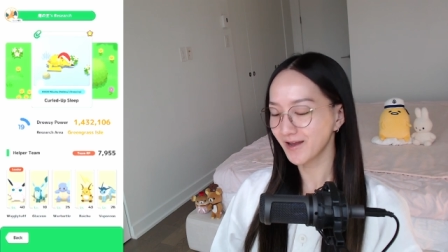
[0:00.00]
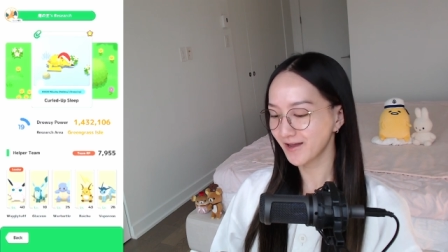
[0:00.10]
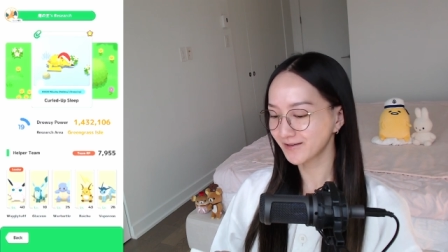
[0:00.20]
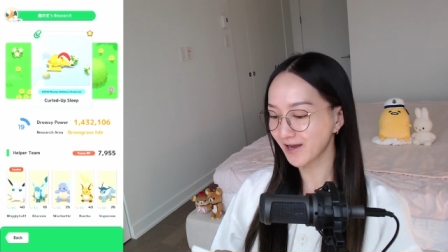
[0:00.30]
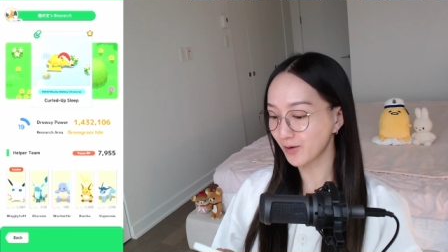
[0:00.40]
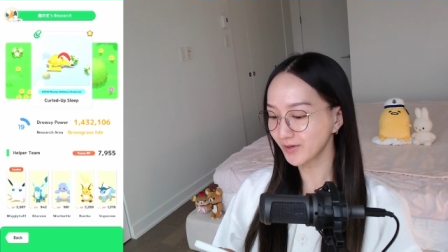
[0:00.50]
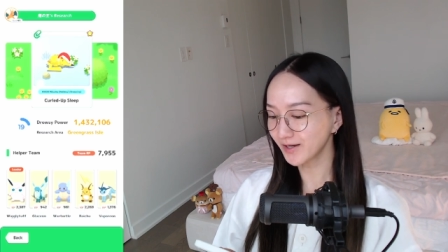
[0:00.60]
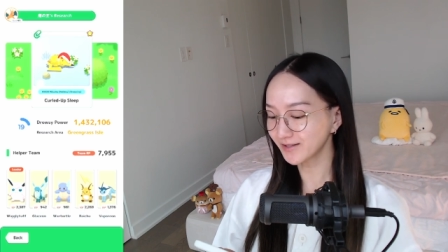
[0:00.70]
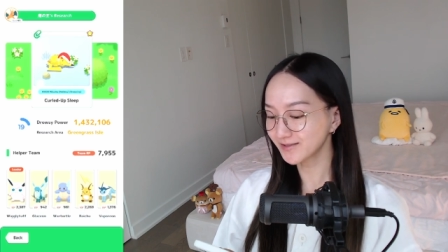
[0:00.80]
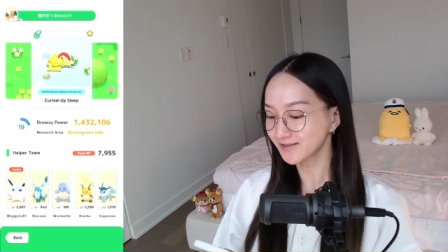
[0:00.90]
And now we
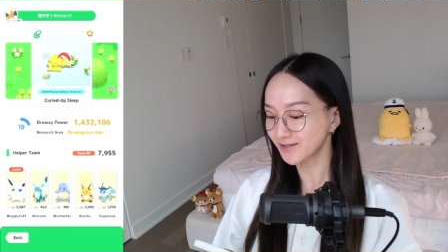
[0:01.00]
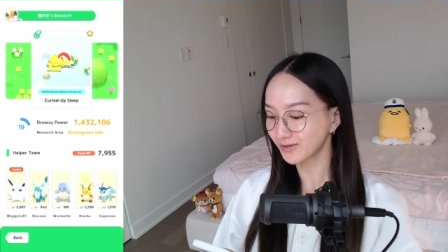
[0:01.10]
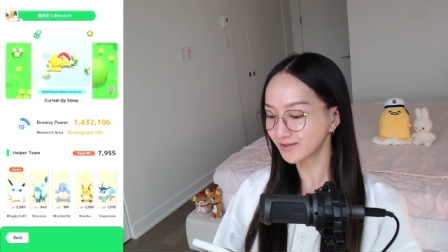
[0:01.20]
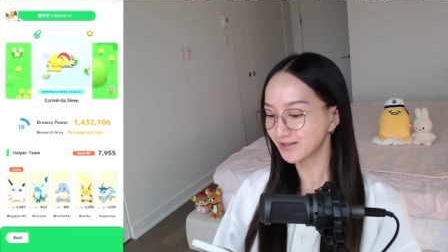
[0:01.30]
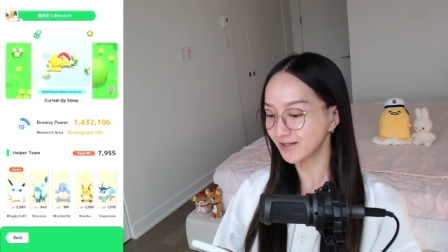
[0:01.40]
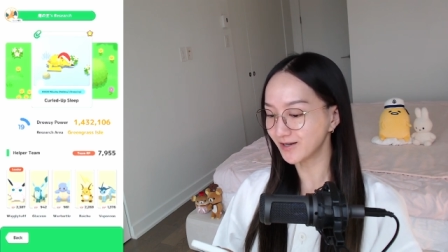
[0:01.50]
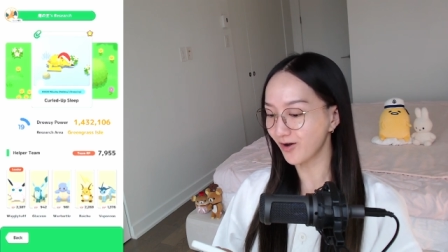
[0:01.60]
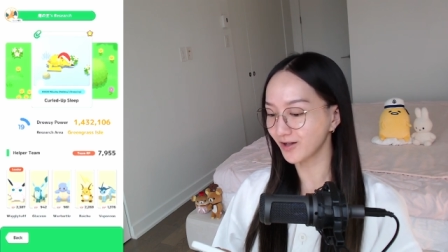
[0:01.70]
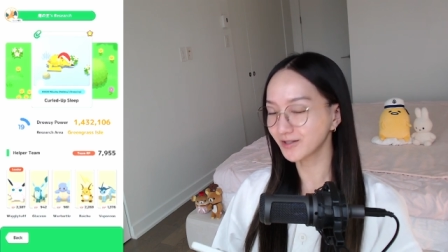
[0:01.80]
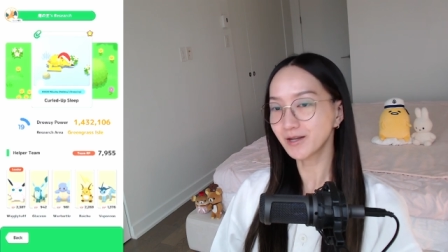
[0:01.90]
get to see what the
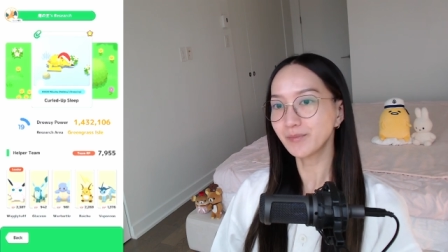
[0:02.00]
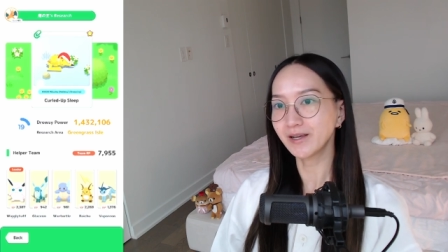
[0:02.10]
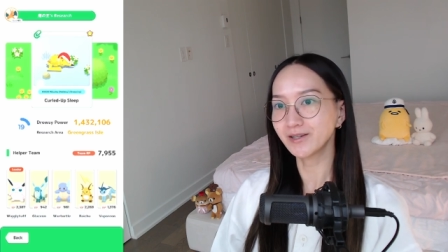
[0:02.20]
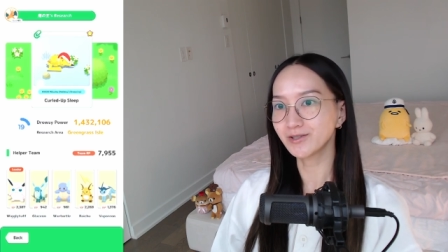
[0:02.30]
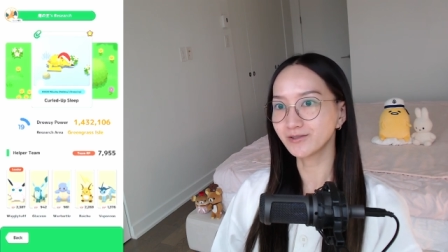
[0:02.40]
holiday Pikachu